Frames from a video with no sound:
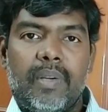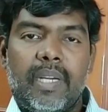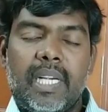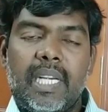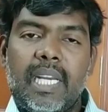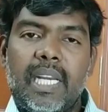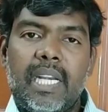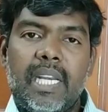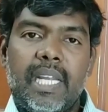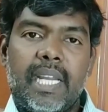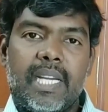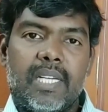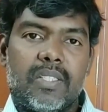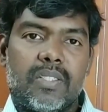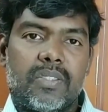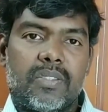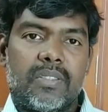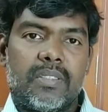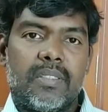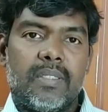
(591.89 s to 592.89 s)
It
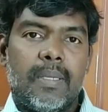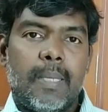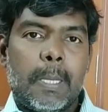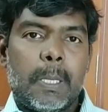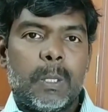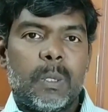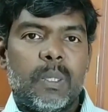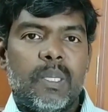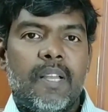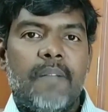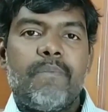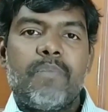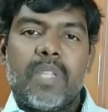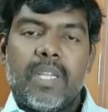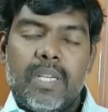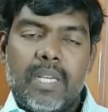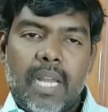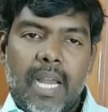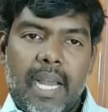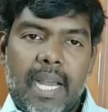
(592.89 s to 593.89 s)
indicates
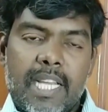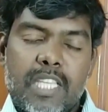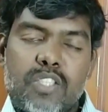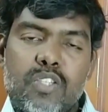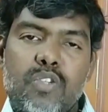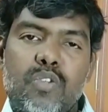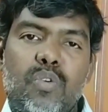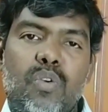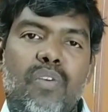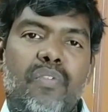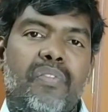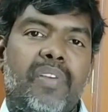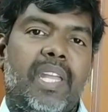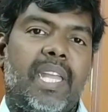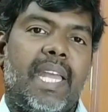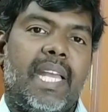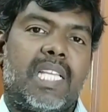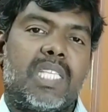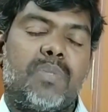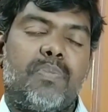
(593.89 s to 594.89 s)

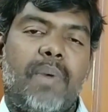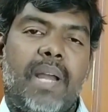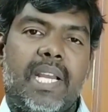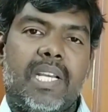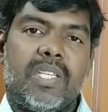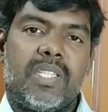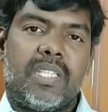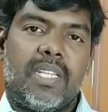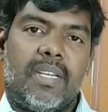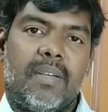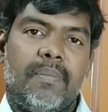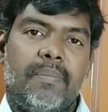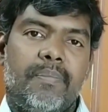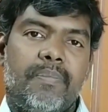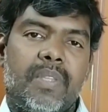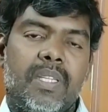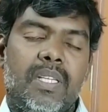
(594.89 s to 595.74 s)
isentropic expansion.